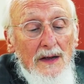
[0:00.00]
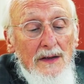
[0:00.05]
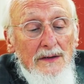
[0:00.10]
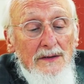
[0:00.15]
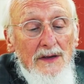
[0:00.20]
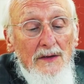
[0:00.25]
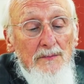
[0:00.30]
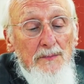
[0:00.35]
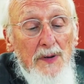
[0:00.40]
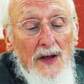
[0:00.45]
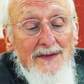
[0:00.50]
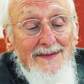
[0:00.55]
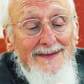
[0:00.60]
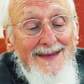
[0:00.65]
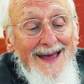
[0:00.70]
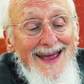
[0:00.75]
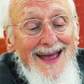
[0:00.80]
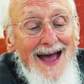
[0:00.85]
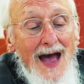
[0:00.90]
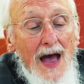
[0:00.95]

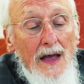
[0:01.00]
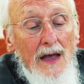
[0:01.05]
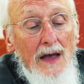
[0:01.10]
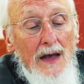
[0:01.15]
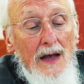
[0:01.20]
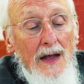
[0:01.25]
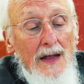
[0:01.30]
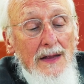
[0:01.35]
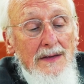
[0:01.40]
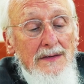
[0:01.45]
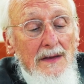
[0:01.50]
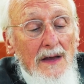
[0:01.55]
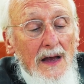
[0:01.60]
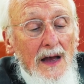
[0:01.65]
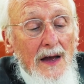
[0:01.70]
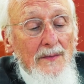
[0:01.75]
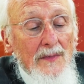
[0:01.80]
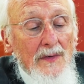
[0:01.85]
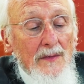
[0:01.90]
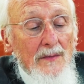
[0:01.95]
Nitpateach
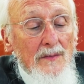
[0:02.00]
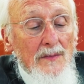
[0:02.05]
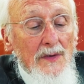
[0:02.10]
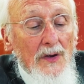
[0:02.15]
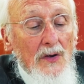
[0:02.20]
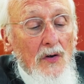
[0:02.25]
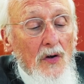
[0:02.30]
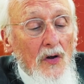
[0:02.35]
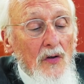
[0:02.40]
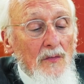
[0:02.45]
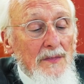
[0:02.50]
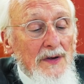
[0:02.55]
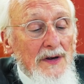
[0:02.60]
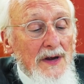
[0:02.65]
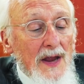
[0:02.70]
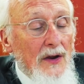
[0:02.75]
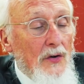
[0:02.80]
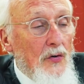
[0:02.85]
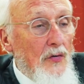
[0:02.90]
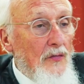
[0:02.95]
Ha'adam Mikol
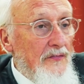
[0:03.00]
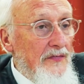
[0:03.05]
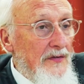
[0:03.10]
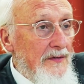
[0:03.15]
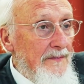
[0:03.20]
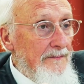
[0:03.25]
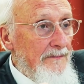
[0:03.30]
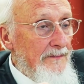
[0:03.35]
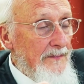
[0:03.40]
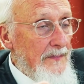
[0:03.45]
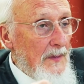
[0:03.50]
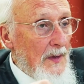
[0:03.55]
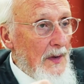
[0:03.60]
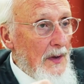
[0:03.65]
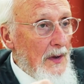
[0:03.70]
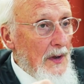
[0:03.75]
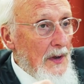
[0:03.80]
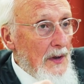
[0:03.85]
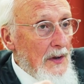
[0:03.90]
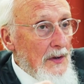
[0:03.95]
Minei Kufim.
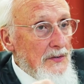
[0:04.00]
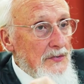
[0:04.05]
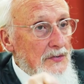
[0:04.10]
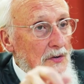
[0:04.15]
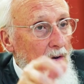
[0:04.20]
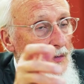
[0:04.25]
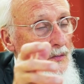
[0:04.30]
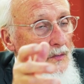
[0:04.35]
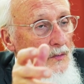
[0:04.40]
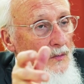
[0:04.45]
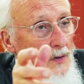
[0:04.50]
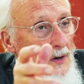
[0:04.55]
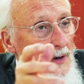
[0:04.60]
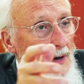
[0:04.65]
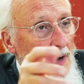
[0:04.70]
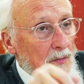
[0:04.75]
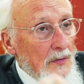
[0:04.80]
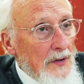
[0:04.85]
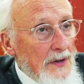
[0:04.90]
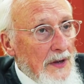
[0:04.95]
So what
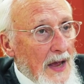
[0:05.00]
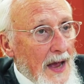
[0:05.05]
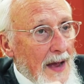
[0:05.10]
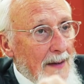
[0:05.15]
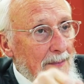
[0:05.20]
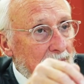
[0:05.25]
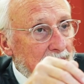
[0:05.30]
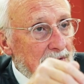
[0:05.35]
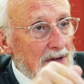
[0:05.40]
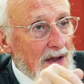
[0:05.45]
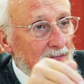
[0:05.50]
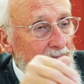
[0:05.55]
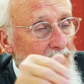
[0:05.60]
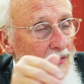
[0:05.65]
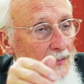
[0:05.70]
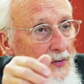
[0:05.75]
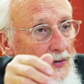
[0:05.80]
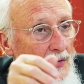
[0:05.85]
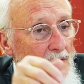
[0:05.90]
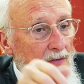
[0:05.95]
really happens after a
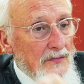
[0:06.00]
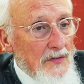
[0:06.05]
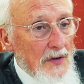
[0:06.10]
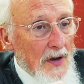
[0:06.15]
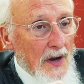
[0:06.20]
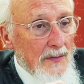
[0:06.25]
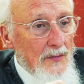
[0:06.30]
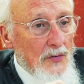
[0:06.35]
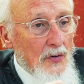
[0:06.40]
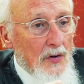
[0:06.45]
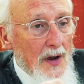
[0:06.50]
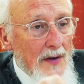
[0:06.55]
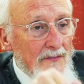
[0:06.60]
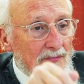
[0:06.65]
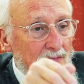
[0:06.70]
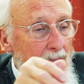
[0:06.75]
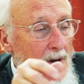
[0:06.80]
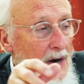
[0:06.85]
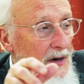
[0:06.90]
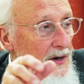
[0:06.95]
period of time, you come
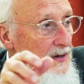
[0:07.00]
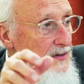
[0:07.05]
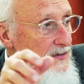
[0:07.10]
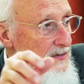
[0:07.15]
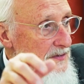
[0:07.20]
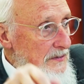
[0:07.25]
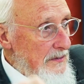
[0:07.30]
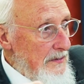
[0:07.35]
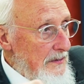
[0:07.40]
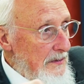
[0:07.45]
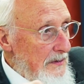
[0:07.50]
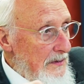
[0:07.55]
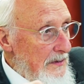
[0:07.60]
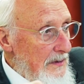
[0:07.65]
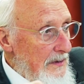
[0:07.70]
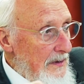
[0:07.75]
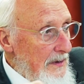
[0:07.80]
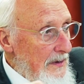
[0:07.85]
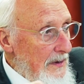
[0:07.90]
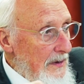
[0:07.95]
from monkeys.
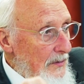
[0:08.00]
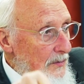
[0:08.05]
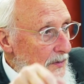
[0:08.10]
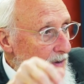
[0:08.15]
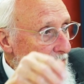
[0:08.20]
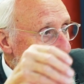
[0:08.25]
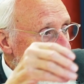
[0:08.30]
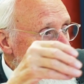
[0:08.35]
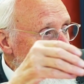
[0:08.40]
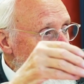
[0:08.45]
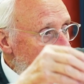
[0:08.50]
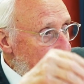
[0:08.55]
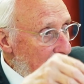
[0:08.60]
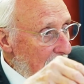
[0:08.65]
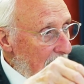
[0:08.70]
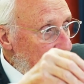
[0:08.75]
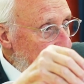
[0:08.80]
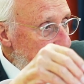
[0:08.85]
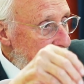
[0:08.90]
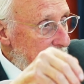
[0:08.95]
We come from
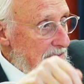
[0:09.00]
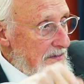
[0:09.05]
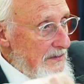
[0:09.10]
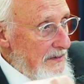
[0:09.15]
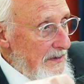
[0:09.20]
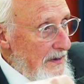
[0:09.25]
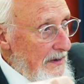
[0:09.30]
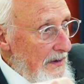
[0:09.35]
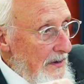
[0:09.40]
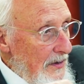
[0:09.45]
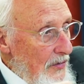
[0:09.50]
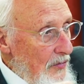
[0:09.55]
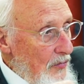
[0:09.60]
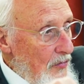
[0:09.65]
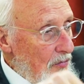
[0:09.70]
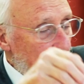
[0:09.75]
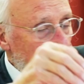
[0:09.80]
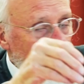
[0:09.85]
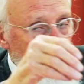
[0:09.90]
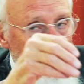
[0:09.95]
monkeys,
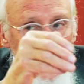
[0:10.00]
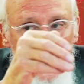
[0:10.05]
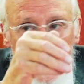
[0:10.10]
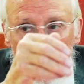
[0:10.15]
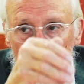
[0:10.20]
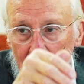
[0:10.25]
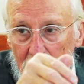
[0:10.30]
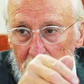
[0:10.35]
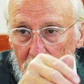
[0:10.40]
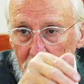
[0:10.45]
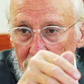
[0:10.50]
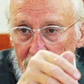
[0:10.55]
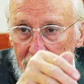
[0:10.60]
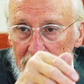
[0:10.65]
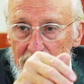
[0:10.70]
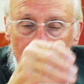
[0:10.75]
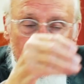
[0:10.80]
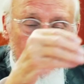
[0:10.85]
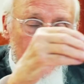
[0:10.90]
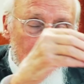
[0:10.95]
who then become
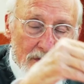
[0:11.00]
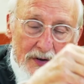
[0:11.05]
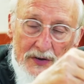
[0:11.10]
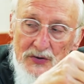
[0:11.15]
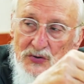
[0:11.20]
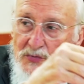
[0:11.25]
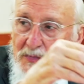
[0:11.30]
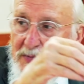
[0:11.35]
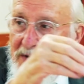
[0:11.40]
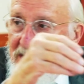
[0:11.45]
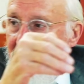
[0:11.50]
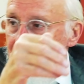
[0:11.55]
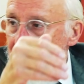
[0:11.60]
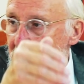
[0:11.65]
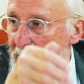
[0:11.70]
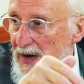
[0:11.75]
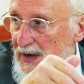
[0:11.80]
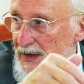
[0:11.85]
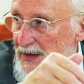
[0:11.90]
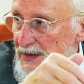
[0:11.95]
gorillas, or gorillas who become
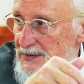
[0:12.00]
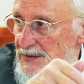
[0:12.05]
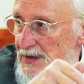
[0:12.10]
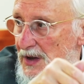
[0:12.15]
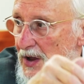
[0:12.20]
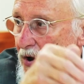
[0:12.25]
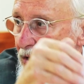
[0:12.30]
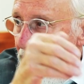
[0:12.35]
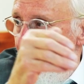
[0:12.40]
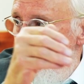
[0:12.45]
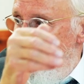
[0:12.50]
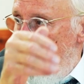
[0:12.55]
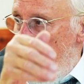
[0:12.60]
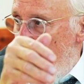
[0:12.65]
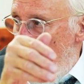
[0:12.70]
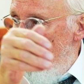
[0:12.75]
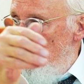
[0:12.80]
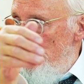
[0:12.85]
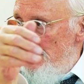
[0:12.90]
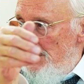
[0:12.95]
monkeys, who
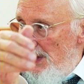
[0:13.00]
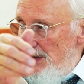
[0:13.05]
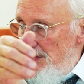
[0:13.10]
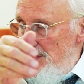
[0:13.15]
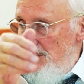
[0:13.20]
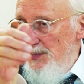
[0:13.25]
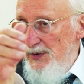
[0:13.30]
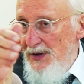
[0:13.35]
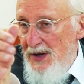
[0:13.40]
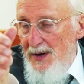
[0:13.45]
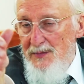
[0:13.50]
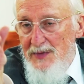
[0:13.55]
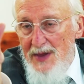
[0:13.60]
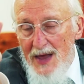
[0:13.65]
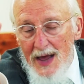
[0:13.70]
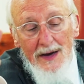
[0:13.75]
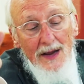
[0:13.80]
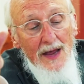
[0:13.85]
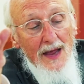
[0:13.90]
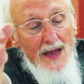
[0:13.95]
become this, who become
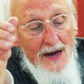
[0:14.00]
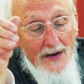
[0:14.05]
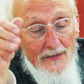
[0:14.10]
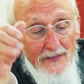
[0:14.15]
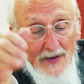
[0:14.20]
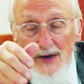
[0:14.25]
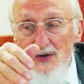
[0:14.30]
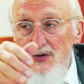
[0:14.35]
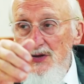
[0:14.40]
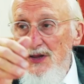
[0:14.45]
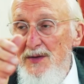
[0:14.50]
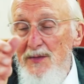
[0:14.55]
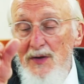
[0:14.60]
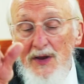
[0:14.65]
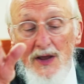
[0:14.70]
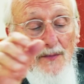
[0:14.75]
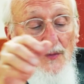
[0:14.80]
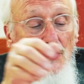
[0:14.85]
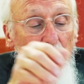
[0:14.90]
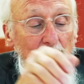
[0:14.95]
that, and eventually they
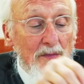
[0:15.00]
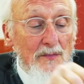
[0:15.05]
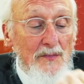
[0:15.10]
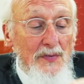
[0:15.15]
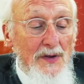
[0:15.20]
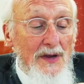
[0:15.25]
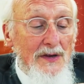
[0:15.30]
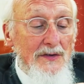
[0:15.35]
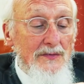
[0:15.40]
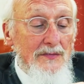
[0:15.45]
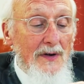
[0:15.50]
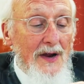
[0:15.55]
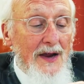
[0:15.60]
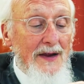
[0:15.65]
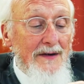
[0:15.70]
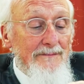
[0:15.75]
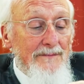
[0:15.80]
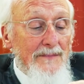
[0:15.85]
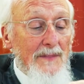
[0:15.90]
become human beings, right?